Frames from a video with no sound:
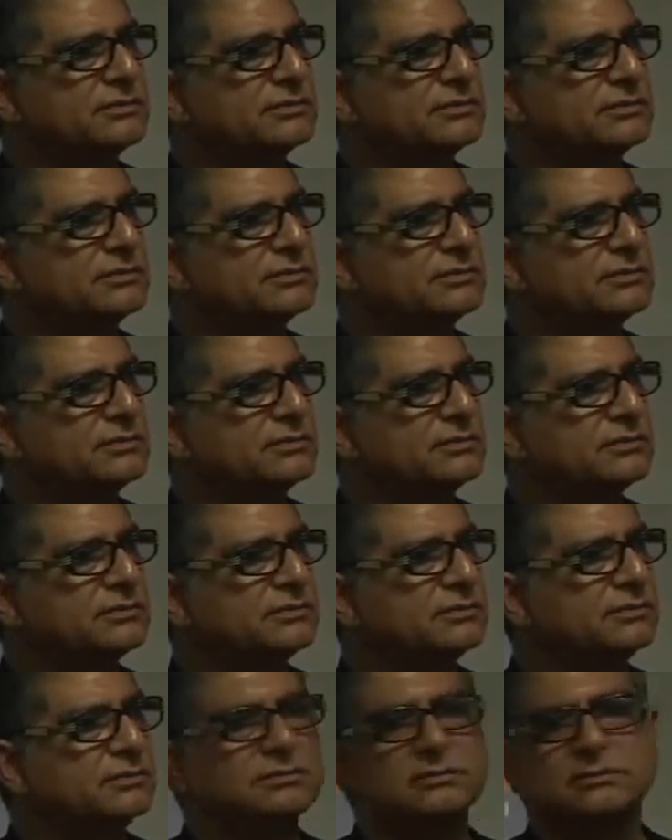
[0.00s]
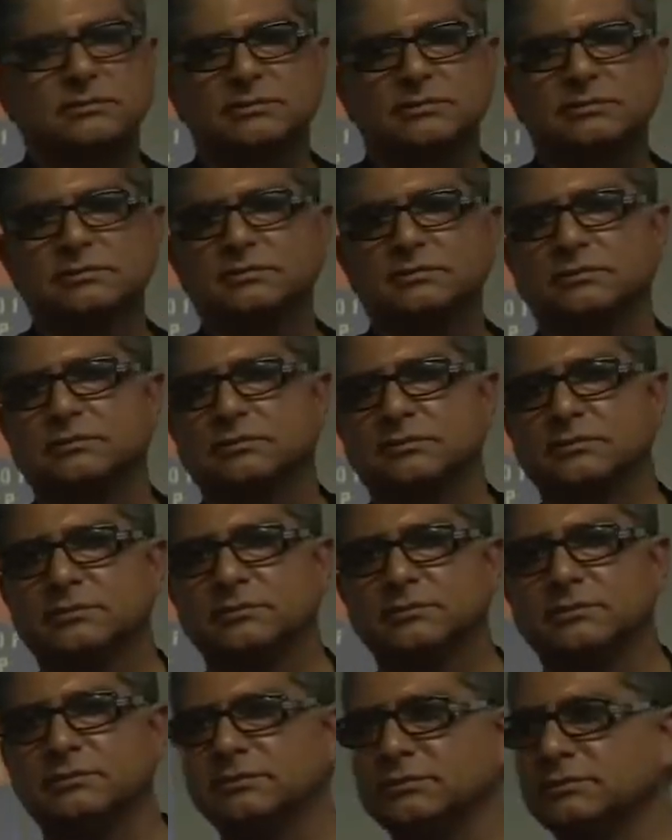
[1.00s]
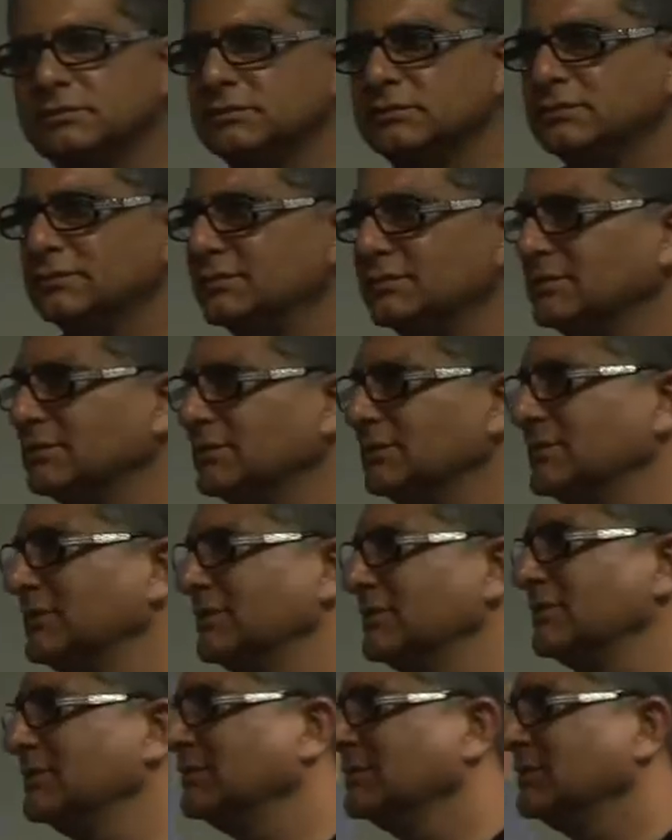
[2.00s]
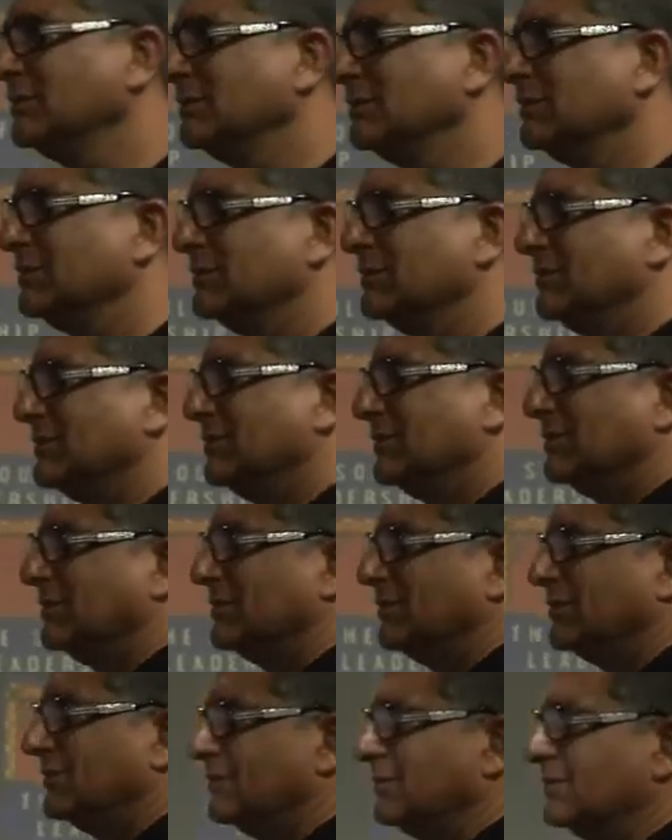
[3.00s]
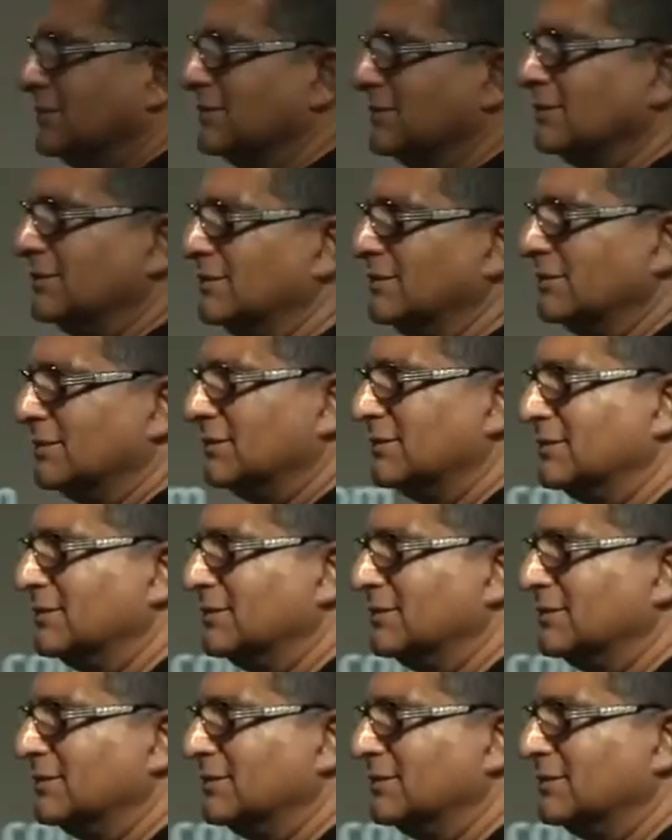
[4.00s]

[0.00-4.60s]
Nobody speaks.